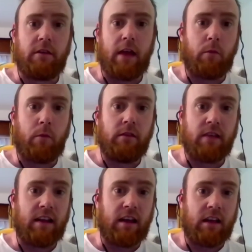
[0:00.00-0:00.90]
yet we
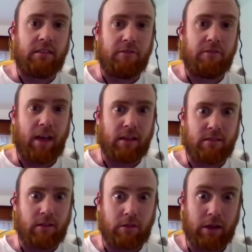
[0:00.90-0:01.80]
sell it as if that's
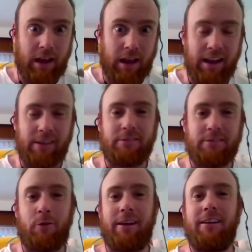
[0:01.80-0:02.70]
like the key
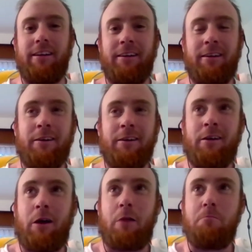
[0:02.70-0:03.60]
Stoic
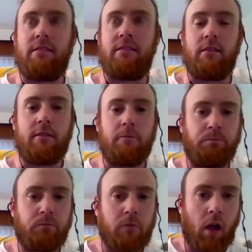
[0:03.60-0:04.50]
message.
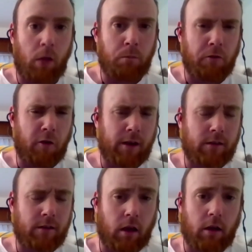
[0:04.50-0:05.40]
I prefer
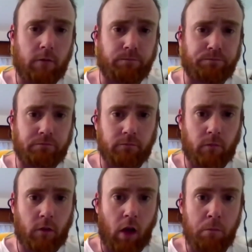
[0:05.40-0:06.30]
in, um,
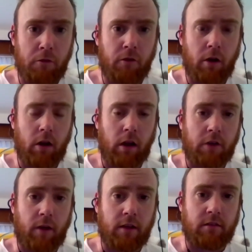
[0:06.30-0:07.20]
I prefer like a
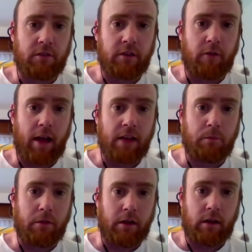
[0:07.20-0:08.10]
translation, if I had to
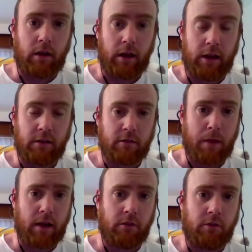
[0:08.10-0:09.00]
put it into
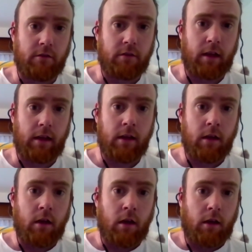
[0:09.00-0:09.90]
Spanish, you'd say,
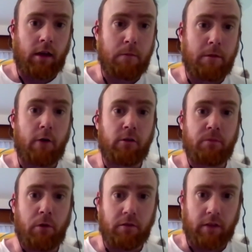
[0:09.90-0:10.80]
que me
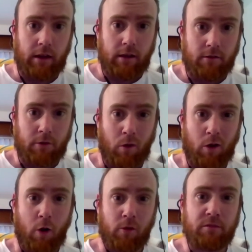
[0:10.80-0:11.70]
corresponde. So what
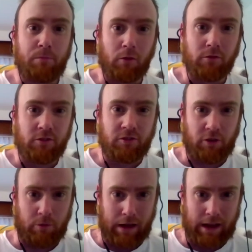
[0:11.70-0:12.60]
corresponds to
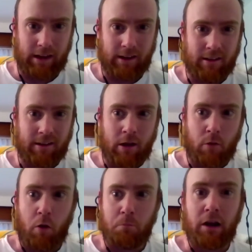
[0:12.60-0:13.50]
me,
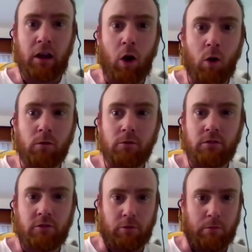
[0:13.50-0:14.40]
what
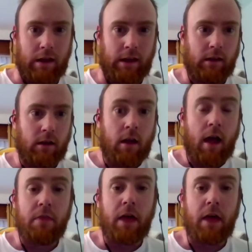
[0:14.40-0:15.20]
belongs to me. And